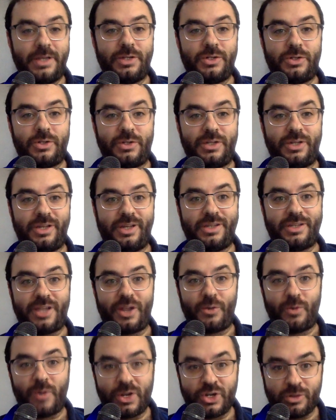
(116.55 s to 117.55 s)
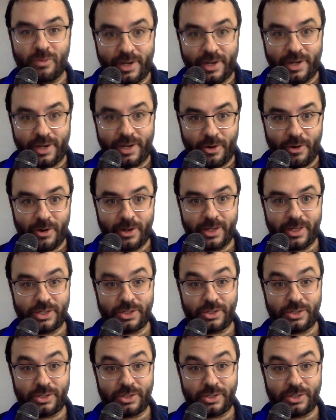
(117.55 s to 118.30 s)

she is a racial minority,